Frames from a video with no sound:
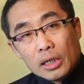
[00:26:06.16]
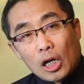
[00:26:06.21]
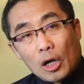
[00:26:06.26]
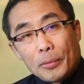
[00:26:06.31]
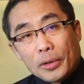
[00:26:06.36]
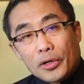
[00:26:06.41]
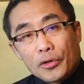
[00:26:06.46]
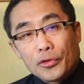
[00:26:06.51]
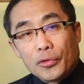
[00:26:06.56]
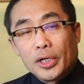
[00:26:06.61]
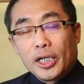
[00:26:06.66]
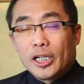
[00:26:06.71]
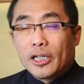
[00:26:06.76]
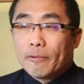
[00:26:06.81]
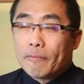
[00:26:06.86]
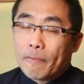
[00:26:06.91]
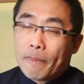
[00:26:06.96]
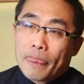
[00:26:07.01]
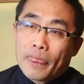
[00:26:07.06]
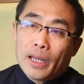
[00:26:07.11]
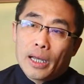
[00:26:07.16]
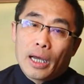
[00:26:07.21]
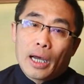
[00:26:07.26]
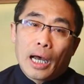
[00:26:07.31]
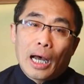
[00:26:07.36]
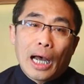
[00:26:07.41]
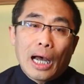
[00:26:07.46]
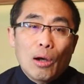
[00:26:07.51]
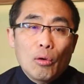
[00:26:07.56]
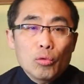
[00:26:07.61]
Topic 3.
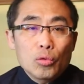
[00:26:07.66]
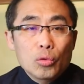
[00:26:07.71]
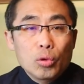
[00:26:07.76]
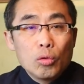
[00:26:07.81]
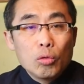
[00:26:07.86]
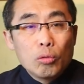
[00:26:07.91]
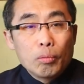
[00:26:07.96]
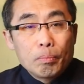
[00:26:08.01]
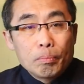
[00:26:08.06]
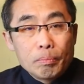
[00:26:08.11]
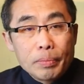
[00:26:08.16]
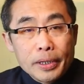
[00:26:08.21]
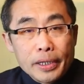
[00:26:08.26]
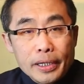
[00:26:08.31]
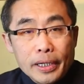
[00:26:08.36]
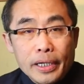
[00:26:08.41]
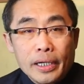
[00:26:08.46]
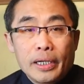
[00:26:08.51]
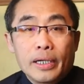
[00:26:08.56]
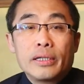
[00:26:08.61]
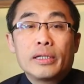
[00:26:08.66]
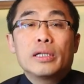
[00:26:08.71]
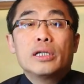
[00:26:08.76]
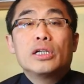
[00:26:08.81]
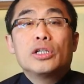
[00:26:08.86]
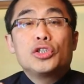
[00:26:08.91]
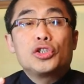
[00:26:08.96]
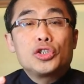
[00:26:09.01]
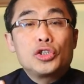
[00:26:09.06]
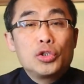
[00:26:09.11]
How to begin
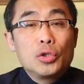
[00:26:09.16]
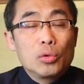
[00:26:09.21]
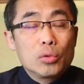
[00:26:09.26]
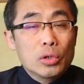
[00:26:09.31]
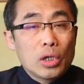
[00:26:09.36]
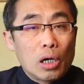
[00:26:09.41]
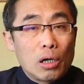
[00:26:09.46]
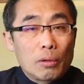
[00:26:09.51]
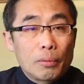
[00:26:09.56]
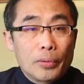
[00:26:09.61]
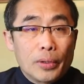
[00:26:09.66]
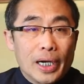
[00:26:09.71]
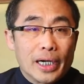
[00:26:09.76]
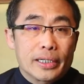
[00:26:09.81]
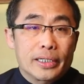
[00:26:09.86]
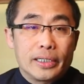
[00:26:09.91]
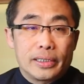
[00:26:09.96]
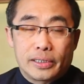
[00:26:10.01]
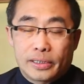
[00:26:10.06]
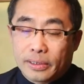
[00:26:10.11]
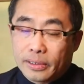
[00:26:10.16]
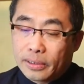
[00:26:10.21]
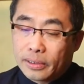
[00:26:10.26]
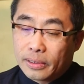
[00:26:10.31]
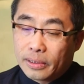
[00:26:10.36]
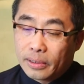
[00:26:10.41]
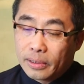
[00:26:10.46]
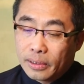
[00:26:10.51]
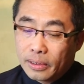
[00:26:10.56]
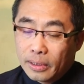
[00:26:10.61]
Xiu Dao practice?
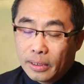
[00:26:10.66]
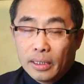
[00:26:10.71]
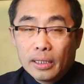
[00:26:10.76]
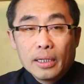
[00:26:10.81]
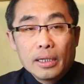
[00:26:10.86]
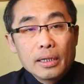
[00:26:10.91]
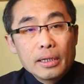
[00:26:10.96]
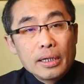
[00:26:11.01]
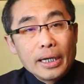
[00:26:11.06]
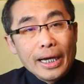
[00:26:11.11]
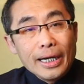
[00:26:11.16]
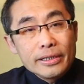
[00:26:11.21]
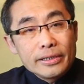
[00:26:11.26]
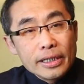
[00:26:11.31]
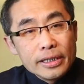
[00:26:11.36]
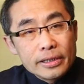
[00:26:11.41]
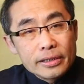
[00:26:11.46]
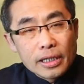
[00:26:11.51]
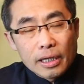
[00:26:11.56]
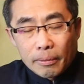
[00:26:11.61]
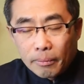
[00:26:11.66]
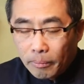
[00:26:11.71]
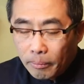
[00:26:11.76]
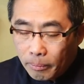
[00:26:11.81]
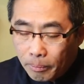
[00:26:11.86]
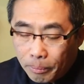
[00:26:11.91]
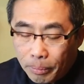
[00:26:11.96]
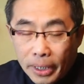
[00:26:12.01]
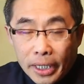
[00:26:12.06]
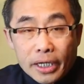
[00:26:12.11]
That is the
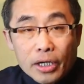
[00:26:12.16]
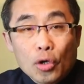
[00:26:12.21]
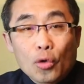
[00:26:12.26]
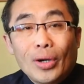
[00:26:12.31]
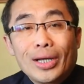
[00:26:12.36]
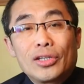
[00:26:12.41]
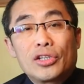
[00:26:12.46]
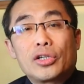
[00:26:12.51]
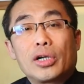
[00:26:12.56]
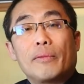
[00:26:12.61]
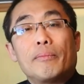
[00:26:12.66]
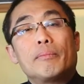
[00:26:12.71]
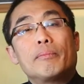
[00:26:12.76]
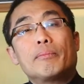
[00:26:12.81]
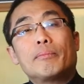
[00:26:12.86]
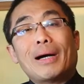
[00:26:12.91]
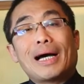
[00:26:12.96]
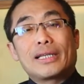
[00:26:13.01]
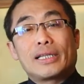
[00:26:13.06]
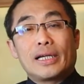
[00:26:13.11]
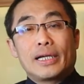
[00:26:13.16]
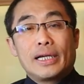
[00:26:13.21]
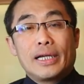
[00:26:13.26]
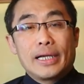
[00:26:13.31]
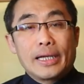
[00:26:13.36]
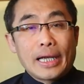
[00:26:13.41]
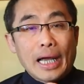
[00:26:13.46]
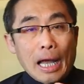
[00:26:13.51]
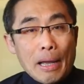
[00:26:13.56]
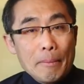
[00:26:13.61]
big question, but
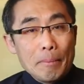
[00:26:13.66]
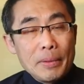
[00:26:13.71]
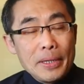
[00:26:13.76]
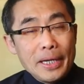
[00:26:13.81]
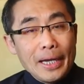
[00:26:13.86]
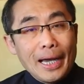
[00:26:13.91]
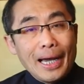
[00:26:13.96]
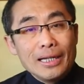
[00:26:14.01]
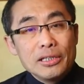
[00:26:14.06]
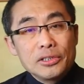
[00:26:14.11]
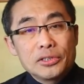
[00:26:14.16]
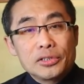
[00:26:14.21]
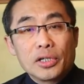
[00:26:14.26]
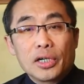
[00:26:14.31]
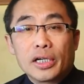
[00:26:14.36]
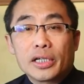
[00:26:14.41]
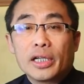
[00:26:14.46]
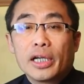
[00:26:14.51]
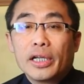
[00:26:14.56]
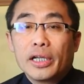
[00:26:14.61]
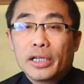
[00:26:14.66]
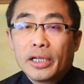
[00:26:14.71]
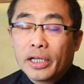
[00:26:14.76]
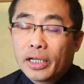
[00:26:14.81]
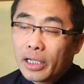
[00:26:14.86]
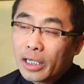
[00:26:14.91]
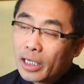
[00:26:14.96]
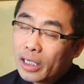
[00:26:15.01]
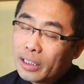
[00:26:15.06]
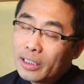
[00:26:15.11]
can be answered
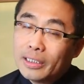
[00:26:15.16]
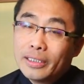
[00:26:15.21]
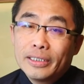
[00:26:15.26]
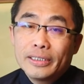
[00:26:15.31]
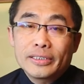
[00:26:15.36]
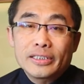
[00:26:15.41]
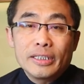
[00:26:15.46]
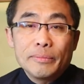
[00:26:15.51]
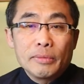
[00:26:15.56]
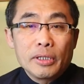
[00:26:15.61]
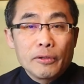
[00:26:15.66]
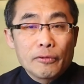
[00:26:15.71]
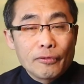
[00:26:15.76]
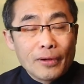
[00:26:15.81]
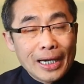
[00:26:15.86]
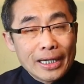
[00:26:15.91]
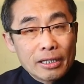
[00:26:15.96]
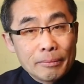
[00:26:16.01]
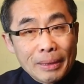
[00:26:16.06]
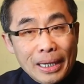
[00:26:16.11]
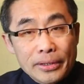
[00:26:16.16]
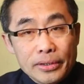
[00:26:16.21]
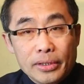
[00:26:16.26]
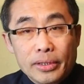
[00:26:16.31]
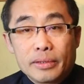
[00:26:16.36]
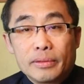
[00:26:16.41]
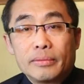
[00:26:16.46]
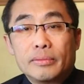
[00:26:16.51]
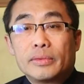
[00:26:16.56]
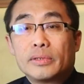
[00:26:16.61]
in a simplified
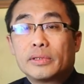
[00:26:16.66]
manner.